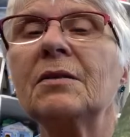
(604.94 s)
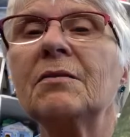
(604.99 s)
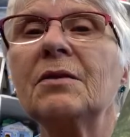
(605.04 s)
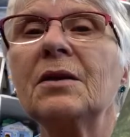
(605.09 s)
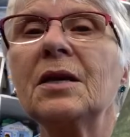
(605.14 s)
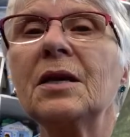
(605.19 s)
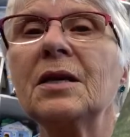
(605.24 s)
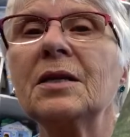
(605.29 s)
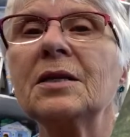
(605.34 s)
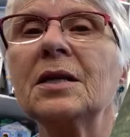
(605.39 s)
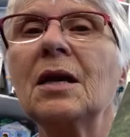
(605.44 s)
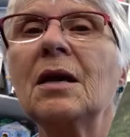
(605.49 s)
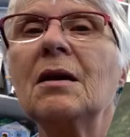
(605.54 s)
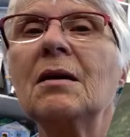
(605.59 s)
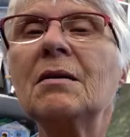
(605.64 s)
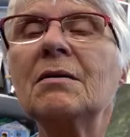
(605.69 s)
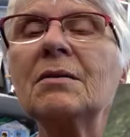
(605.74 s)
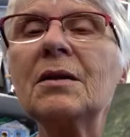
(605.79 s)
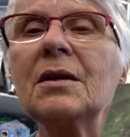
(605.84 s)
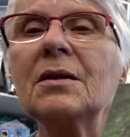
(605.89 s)
of things,
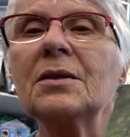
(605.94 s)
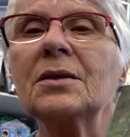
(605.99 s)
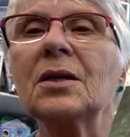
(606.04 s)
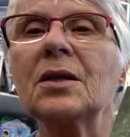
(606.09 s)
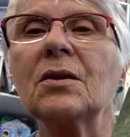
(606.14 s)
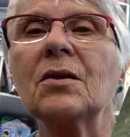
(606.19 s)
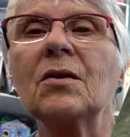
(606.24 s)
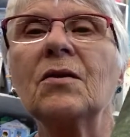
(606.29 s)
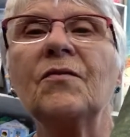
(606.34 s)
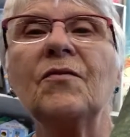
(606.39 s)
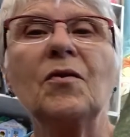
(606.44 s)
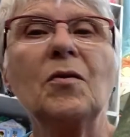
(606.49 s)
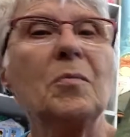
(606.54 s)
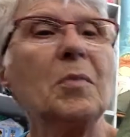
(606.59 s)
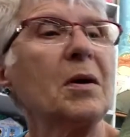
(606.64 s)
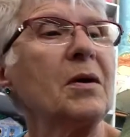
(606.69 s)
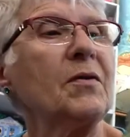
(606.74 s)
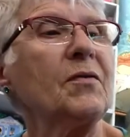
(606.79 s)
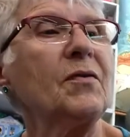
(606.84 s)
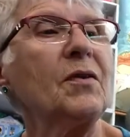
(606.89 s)
that isn't good for
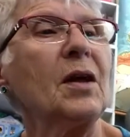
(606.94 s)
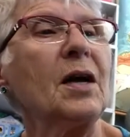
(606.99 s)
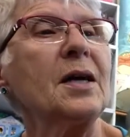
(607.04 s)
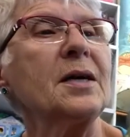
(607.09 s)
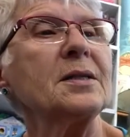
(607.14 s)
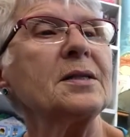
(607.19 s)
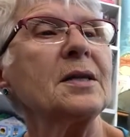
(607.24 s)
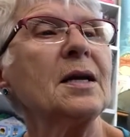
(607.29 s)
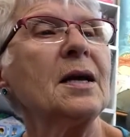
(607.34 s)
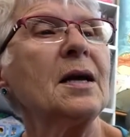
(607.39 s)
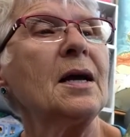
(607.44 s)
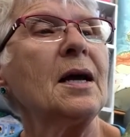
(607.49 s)
butterflies.